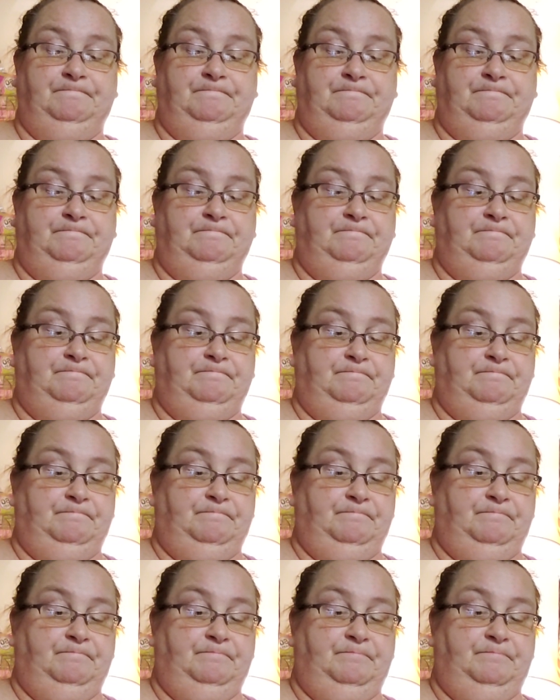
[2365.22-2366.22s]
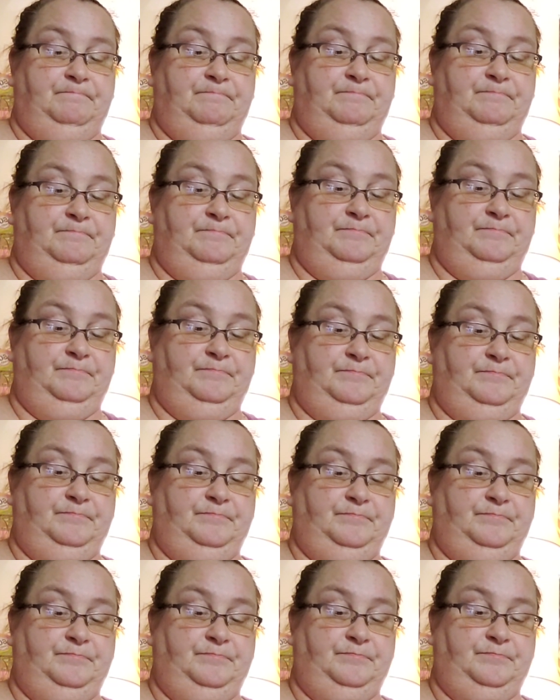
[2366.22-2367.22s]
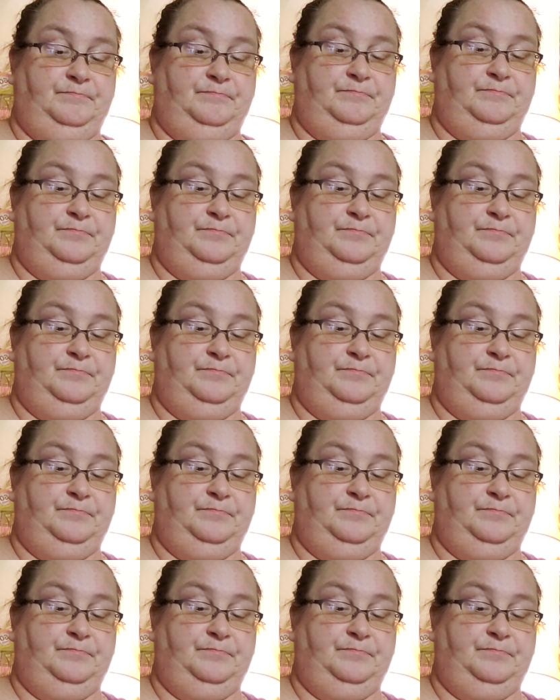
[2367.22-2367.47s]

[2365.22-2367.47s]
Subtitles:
(no one is talking)